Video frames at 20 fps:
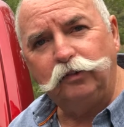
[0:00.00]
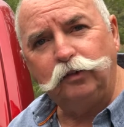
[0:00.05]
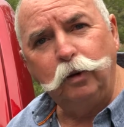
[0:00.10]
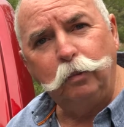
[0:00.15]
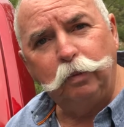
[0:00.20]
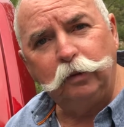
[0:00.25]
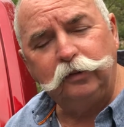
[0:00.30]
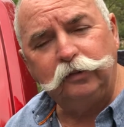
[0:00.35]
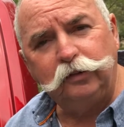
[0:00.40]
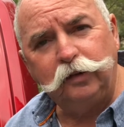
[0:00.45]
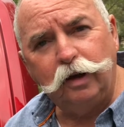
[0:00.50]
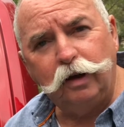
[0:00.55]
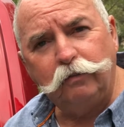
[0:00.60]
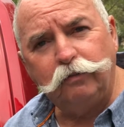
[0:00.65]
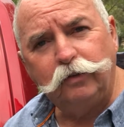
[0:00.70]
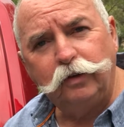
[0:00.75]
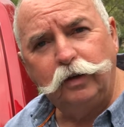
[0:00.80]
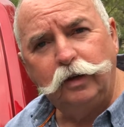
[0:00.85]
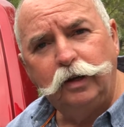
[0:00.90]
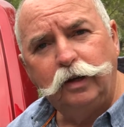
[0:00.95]
Stupid
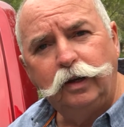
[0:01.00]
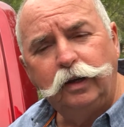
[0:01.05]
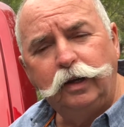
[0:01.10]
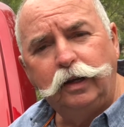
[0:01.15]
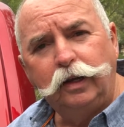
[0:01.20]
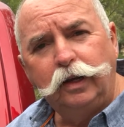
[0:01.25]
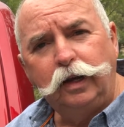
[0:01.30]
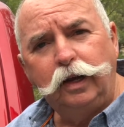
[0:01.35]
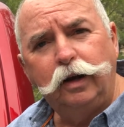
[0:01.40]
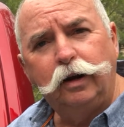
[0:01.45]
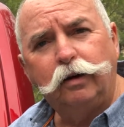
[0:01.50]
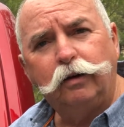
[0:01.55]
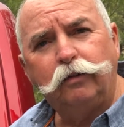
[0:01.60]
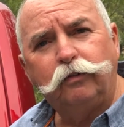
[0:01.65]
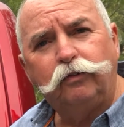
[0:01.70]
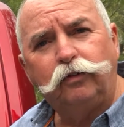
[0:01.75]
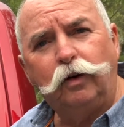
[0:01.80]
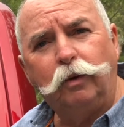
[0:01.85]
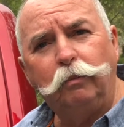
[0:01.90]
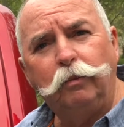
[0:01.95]
Stuff here
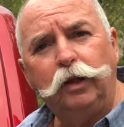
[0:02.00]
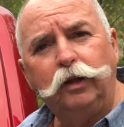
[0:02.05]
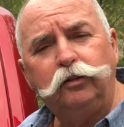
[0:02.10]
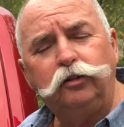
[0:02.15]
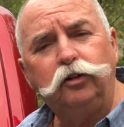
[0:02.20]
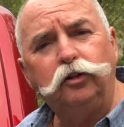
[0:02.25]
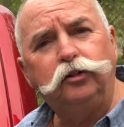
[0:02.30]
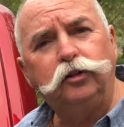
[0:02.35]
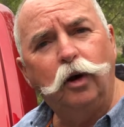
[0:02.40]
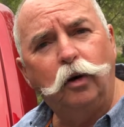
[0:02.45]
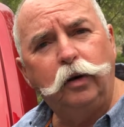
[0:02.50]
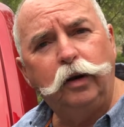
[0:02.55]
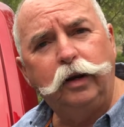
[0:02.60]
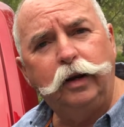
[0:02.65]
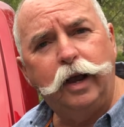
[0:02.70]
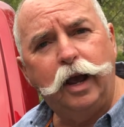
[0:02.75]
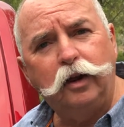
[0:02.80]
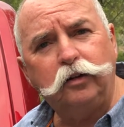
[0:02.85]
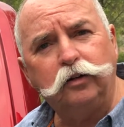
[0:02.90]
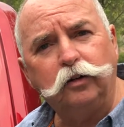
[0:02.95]
from the Shoshone
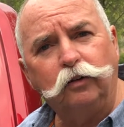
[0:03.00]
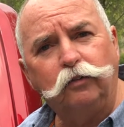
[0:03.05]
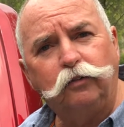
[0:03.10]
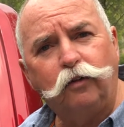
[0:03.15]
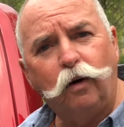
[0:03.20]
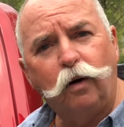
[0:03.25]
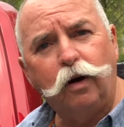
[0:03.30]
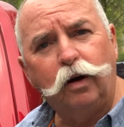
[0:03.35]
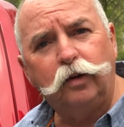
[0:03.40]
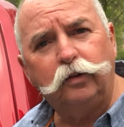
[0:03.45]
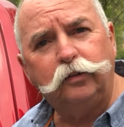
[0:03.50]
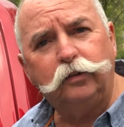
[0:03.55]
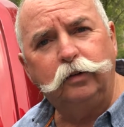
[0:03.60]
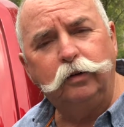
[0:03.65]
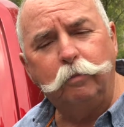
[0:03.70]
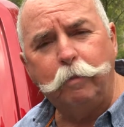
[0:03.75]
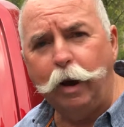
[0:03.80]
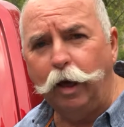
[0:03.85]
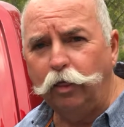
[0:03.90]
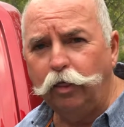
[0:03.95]
National Forest,
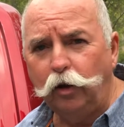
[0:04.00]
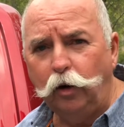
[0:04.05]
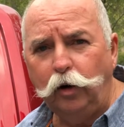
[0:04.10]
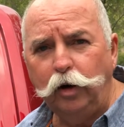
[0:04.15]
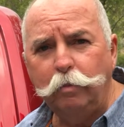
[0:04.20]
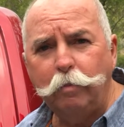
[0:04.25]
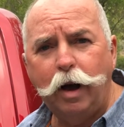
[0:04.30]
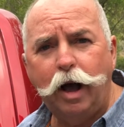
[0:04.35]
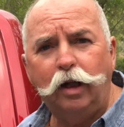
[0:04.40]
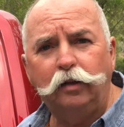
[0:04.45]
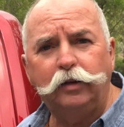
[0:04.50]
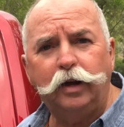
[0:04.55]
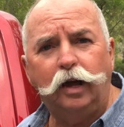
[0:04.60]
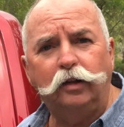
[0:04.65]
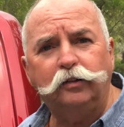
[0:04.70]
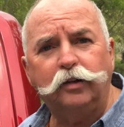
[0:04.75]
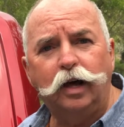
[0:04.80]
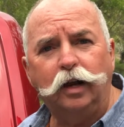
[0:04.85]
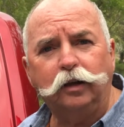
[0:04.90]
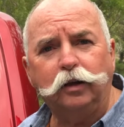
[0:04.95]
about 30 miles
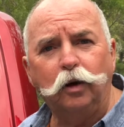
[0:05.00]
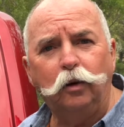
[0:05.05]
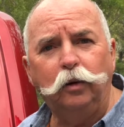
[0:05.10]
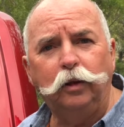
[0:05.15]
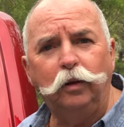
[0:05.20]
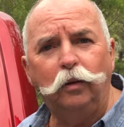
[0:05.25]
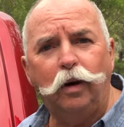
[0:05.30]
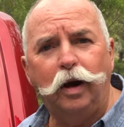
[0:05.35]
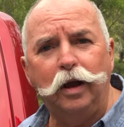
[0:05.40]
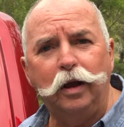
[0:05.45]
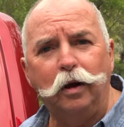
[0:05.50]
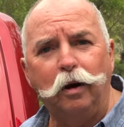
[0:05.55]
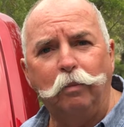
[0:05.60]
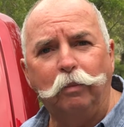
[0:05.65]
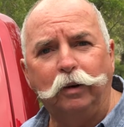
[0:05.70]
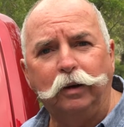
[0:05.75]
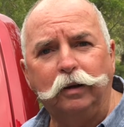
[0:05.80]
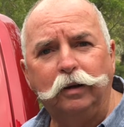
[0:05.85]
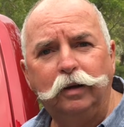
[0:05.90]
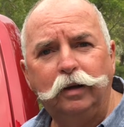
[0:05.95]
outside of Cody,
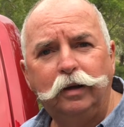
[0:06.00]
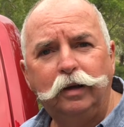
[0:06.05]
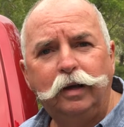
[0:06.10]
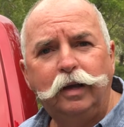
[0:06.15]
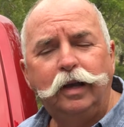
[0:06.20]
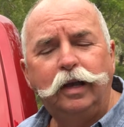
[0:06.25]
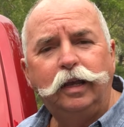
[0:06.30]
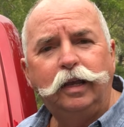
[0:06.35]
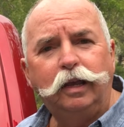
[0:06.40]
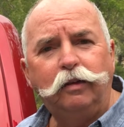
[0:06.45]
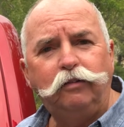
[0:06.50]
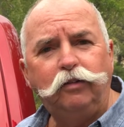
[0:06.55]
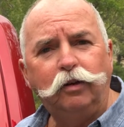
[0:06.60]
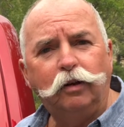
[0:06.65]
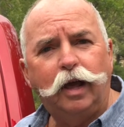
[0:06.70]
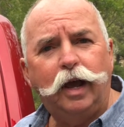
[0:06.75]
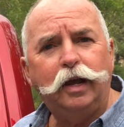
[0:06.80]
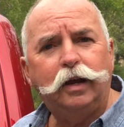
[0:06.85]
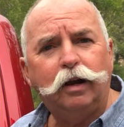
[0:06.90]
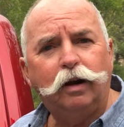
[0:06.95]
Wyoming. If you
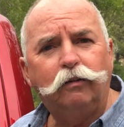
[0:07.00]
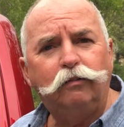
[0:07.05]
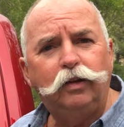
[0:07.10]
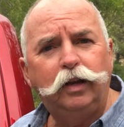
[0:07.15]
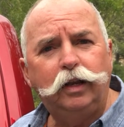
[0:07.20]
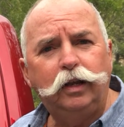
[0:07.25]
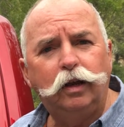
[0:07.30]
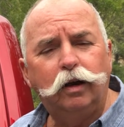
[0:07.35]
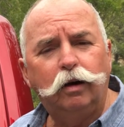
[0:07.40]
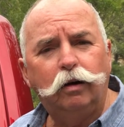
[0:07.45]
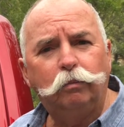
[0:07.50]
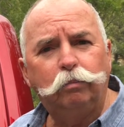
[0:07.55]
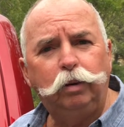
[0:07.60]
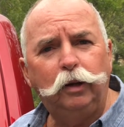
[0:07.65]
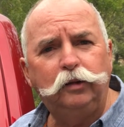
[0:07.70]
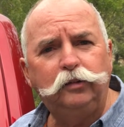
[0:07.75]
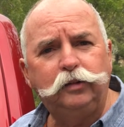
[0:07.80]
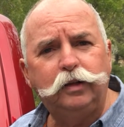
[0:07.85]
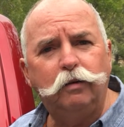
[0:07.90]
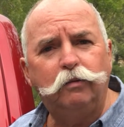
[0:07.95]
like our video,
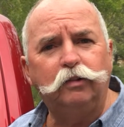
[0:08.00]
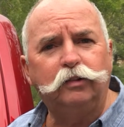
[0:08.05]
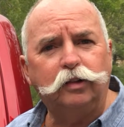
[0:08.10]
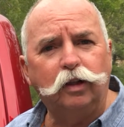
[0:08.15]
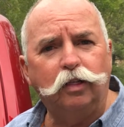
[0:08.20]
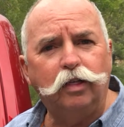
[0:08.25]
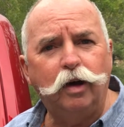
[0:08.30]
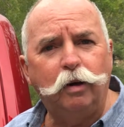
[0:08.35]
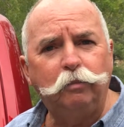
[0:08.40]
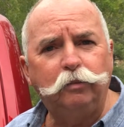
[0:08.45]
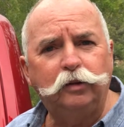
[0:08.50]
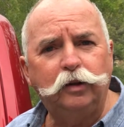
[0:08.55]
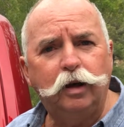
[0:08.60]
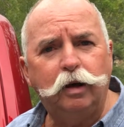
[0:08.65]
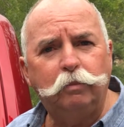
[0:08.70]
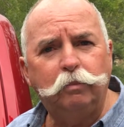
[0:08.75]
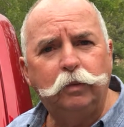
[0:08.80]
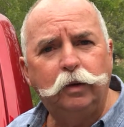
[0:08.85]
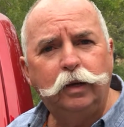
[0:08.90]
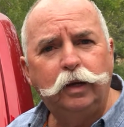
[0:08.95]
please give us a thumbs
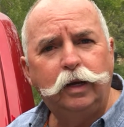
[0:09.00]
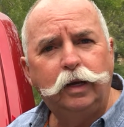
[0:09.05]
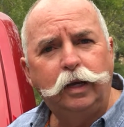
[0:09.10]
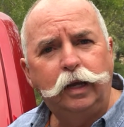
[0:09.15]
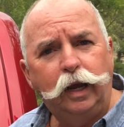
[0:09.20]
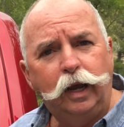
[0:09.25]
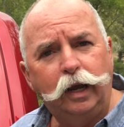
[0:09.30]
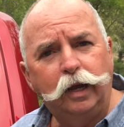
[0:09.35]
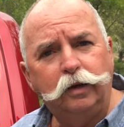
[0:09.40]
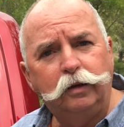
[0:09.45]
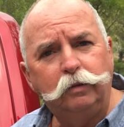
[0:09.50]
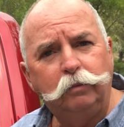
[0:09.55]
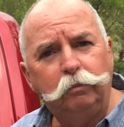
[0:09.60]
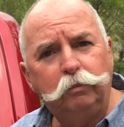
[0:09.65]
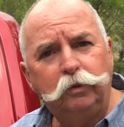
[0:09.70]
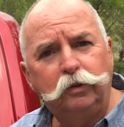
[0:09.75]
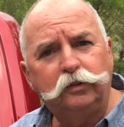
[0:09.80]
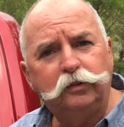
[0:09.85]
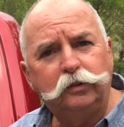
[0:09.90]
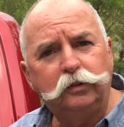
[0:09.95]
up and
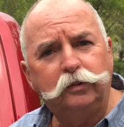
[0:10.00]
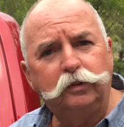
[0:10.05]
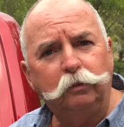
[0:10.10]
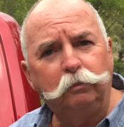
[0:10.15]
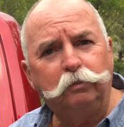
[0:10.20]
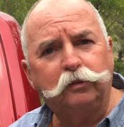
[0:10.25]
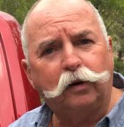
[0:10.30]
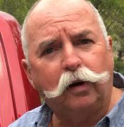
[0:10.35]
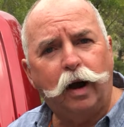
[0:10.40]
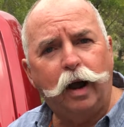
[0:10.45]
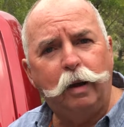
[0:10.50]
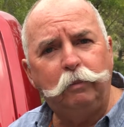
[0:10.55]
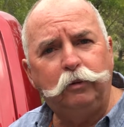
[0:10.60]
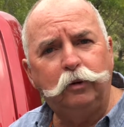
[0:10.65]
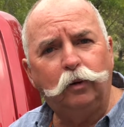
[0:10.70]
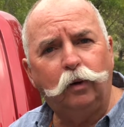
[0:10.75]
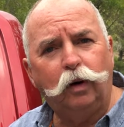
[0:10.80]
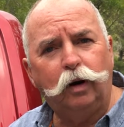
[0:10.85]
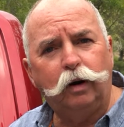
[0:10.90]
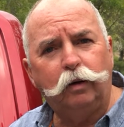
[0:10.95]
subscribe
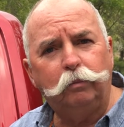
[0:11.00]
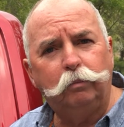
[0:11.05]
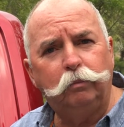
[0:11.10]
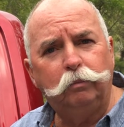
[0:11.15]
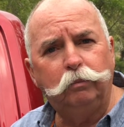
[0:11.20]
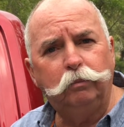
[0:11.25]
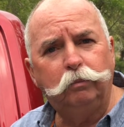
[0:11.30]
to our